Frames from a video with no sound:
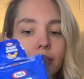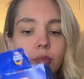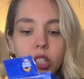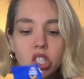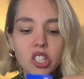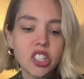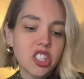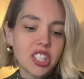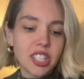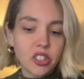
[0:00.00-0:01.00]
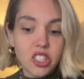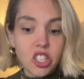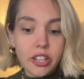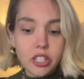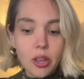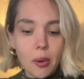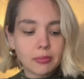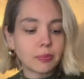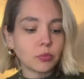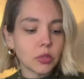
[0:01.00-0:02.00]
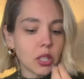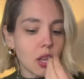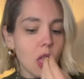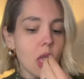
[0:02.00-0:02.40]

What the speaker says: it's good just to crunch on too, you know?